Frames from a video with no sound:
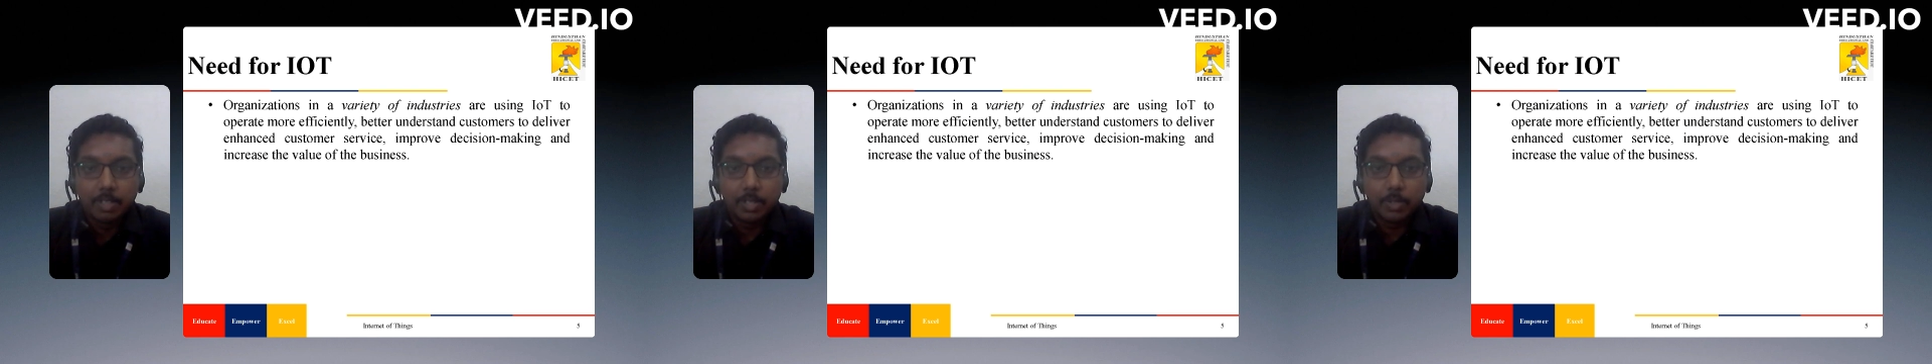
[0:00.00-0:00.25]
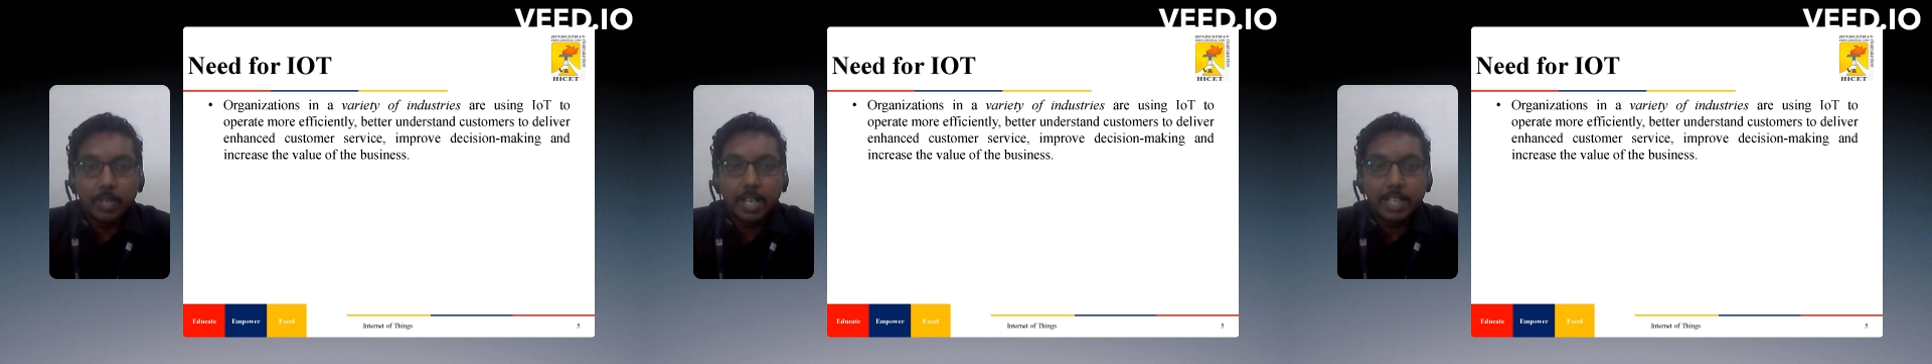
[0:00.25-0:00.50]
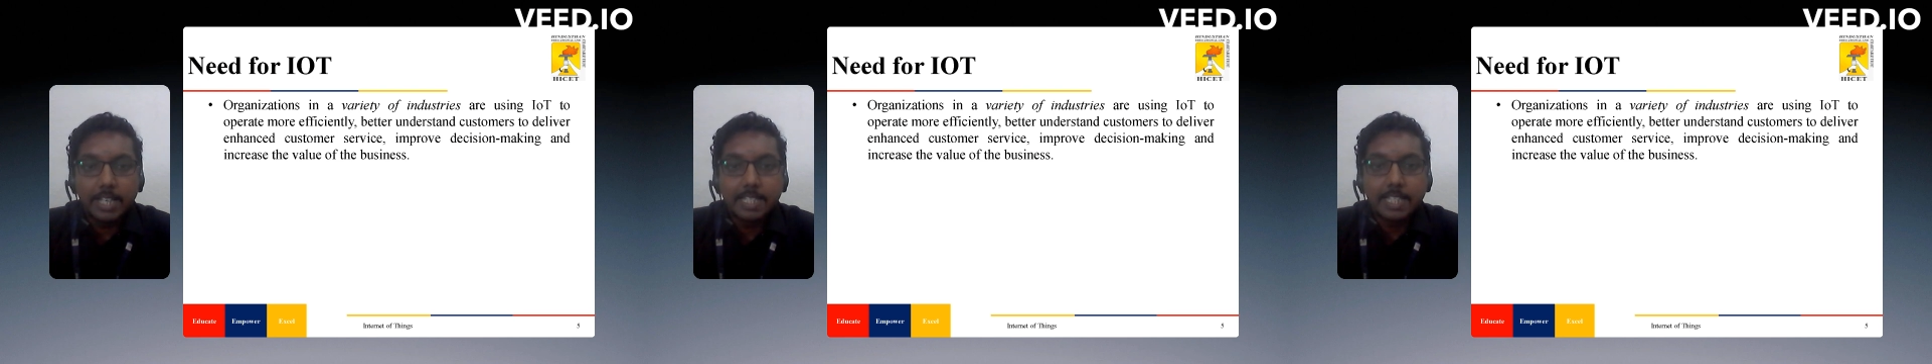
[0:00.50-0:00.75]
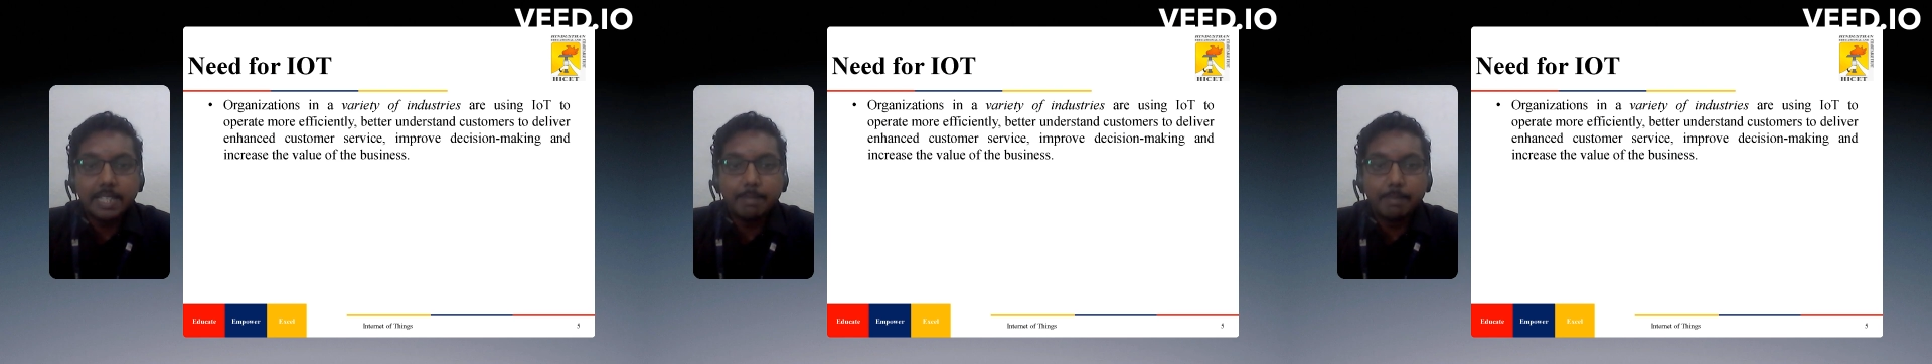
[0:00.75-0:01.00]
you can
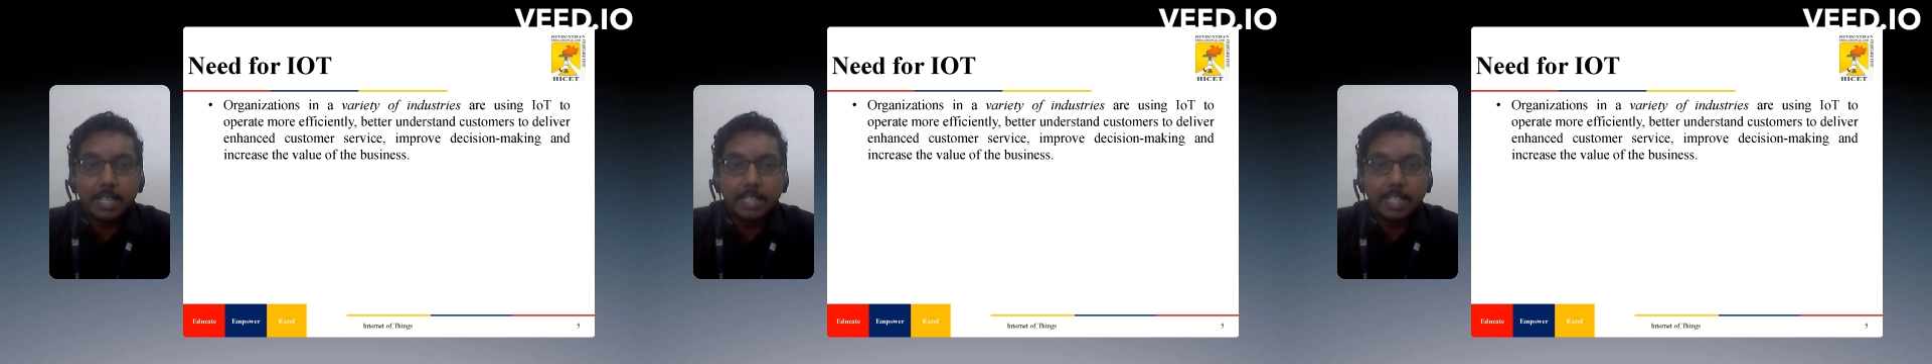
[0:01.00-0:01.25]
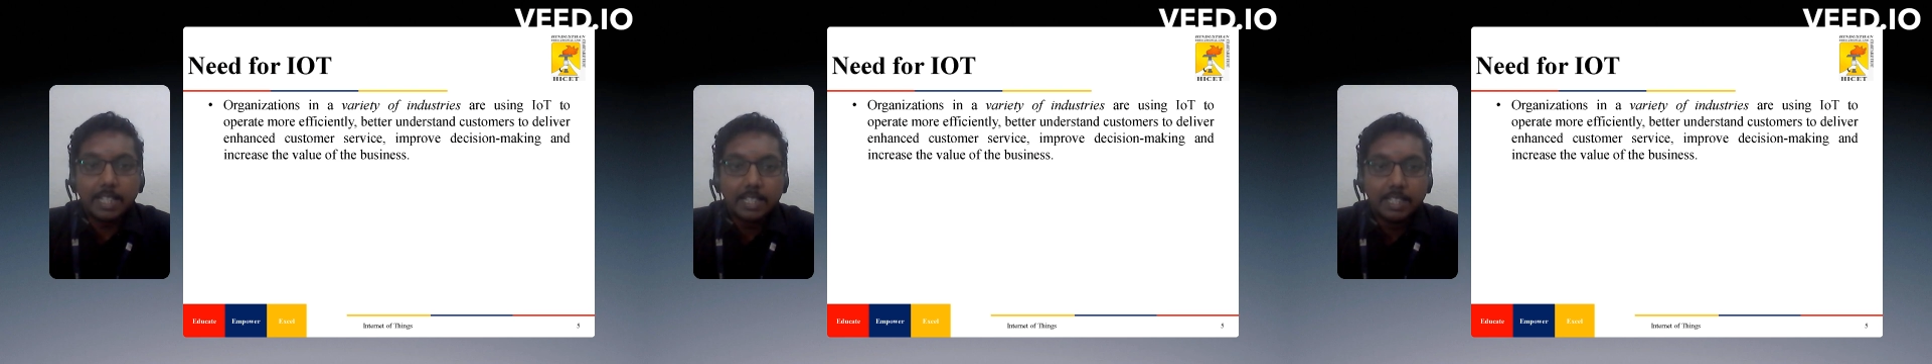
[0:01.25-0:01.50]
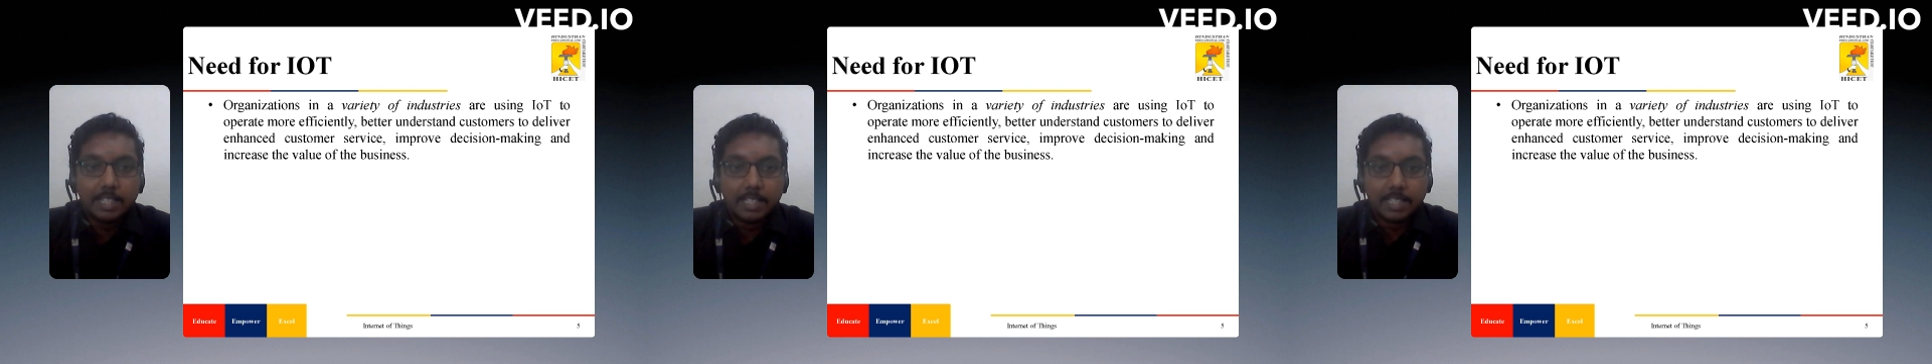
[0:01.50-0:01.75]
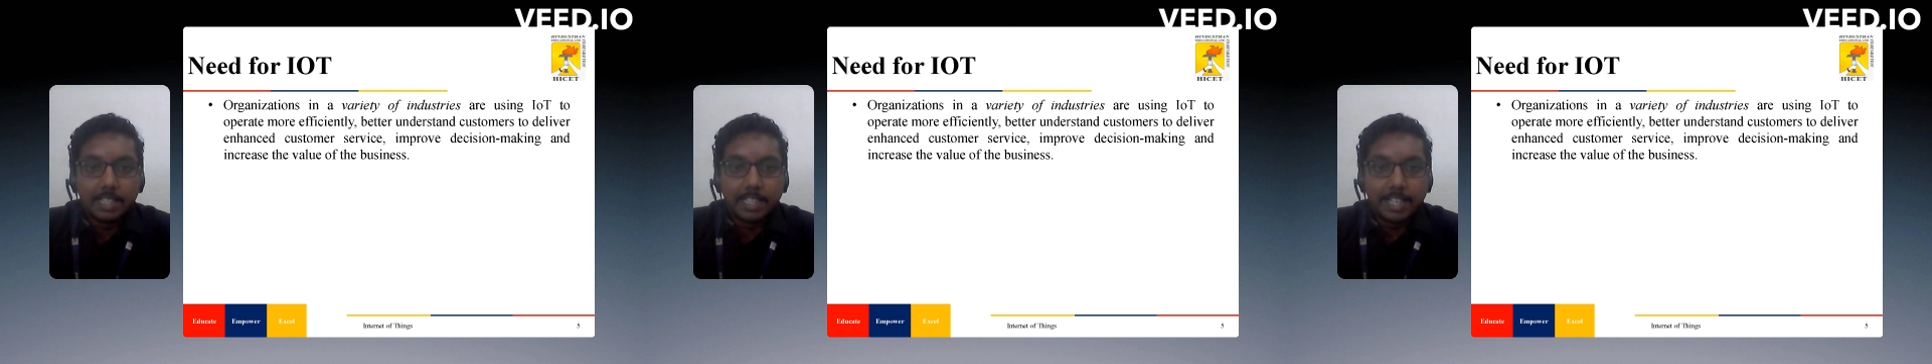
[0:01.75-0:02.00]
easily make the
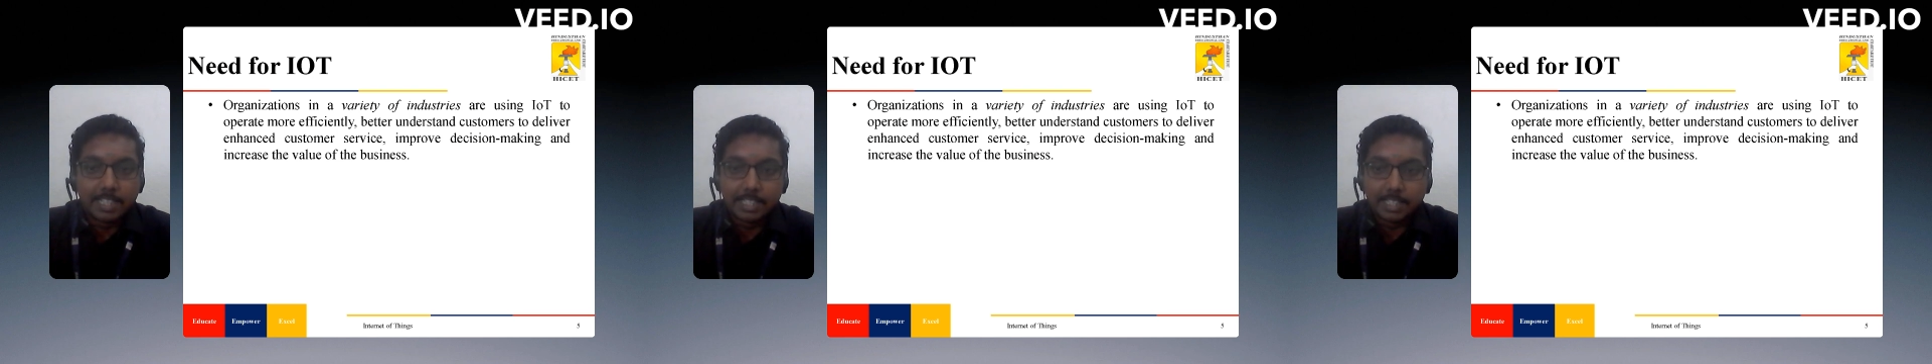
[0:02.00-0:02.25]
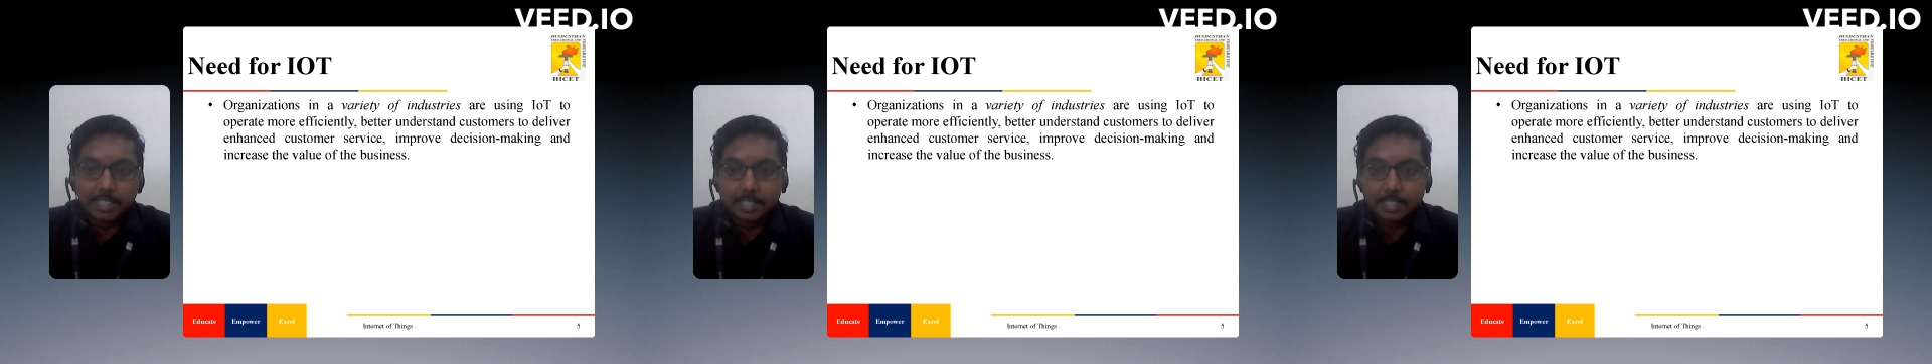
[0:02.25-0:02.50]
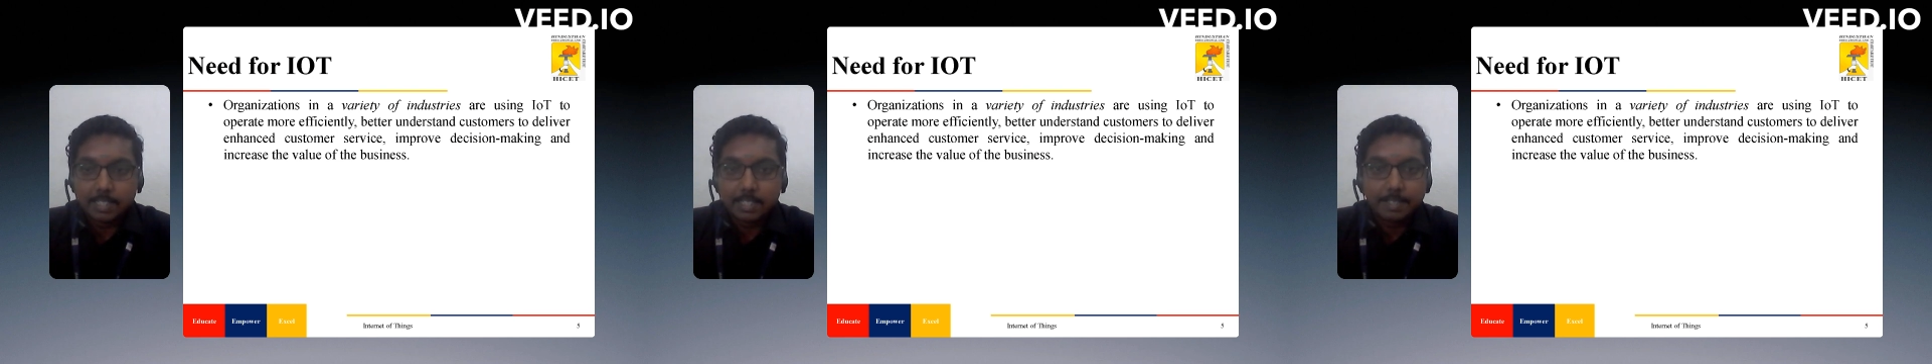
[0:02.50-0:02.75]
decisions.